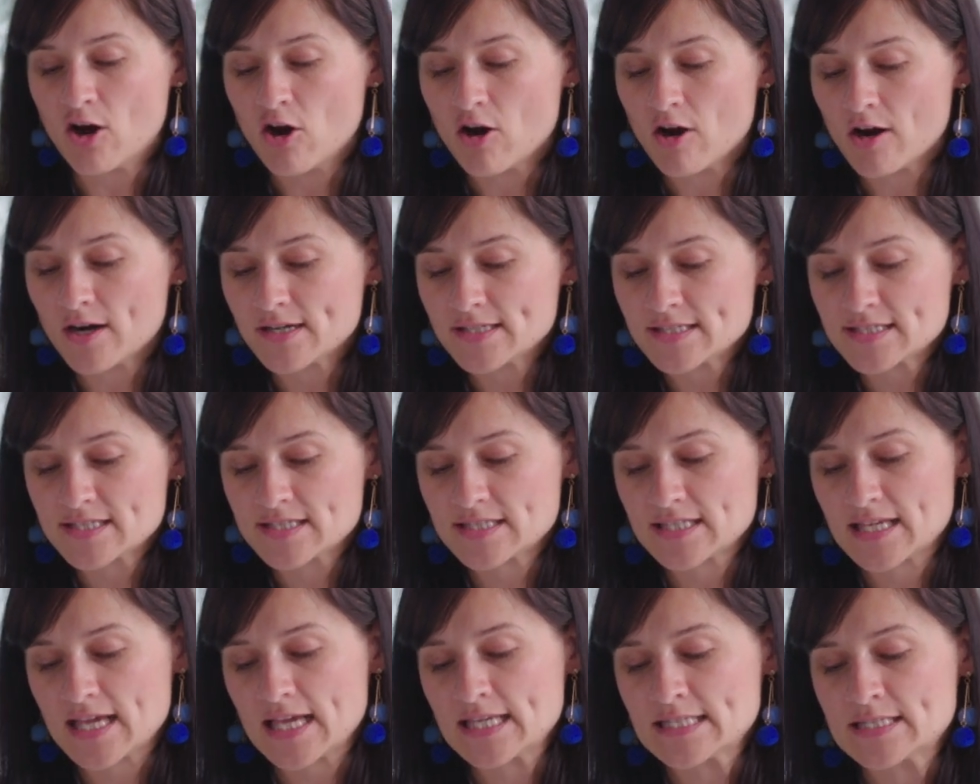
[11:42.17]

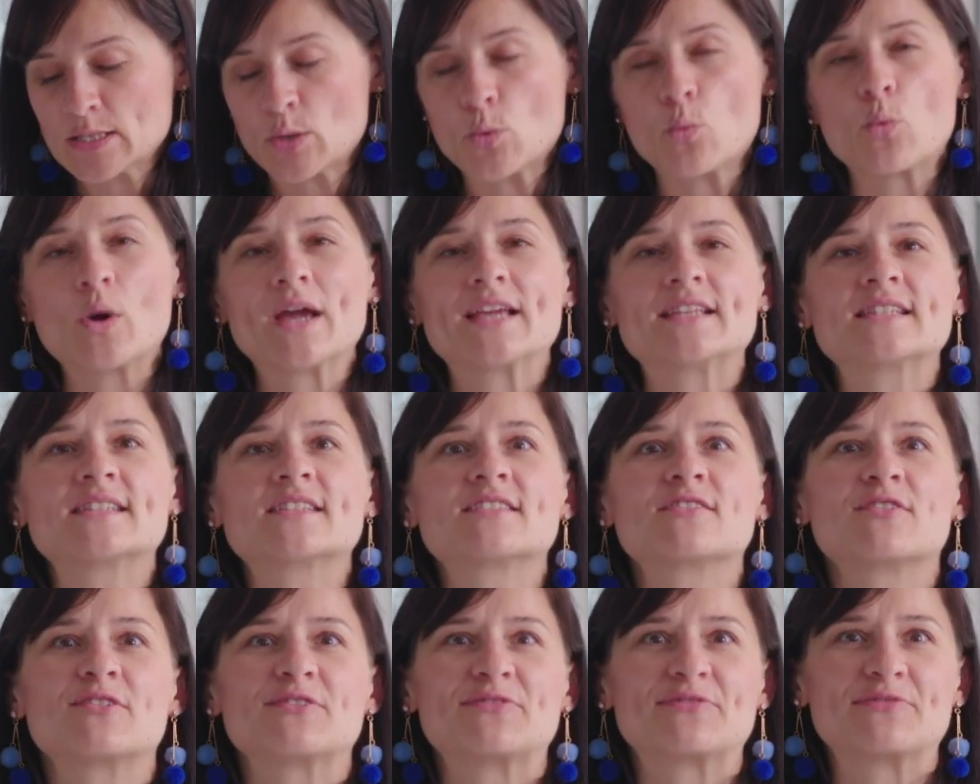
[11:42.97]
arts is a
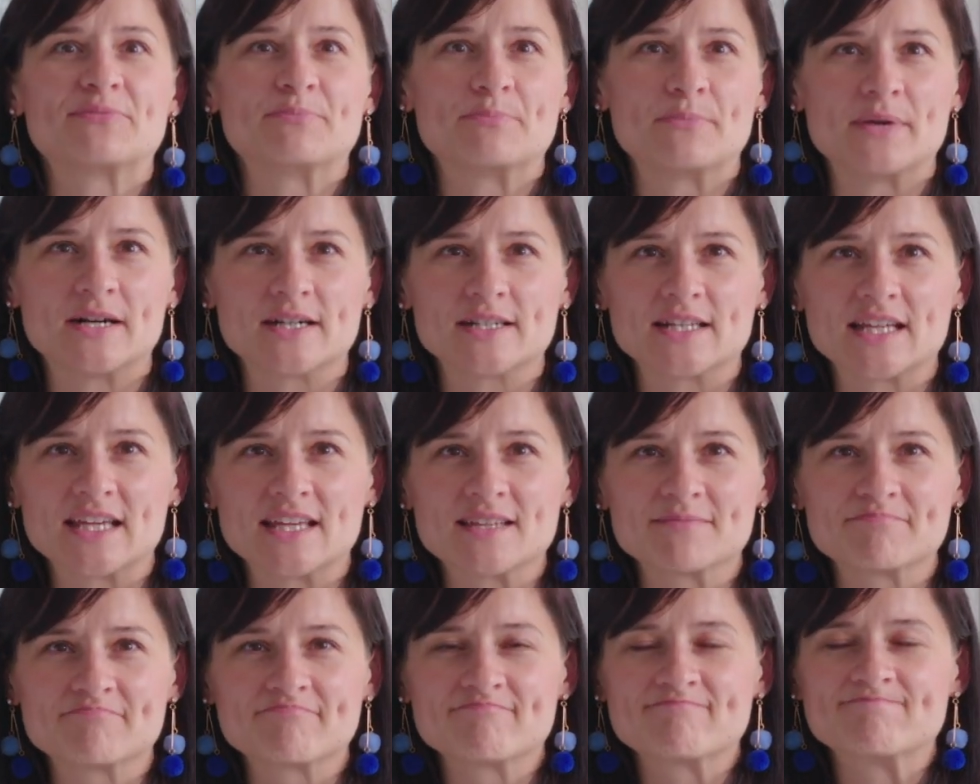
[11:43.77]
waste of
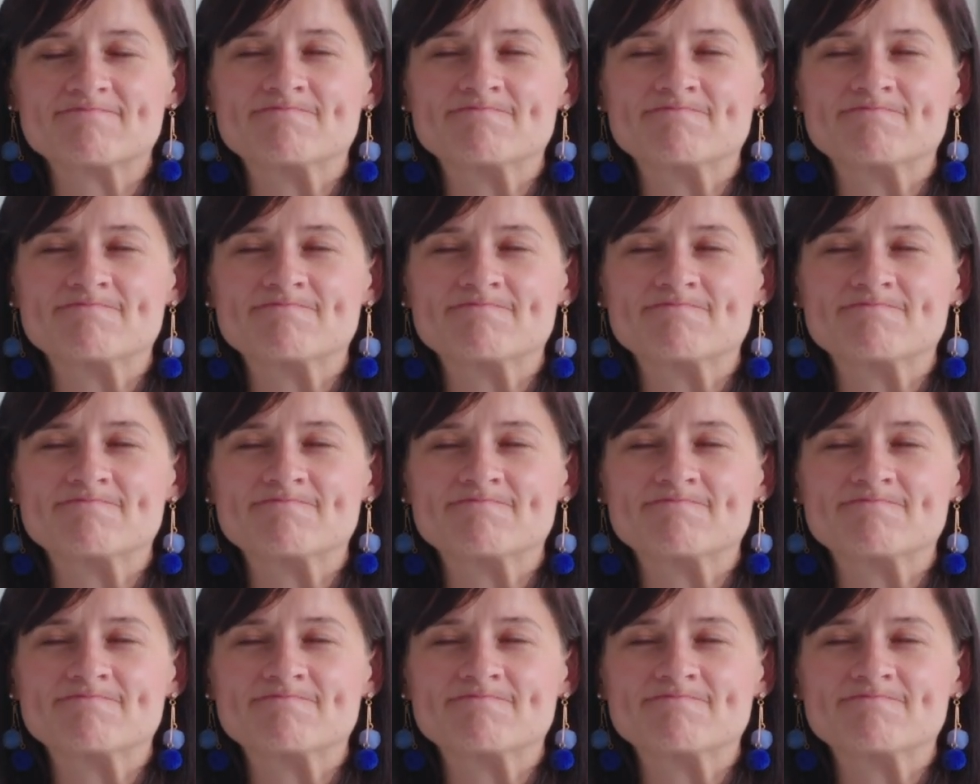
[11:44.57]
money.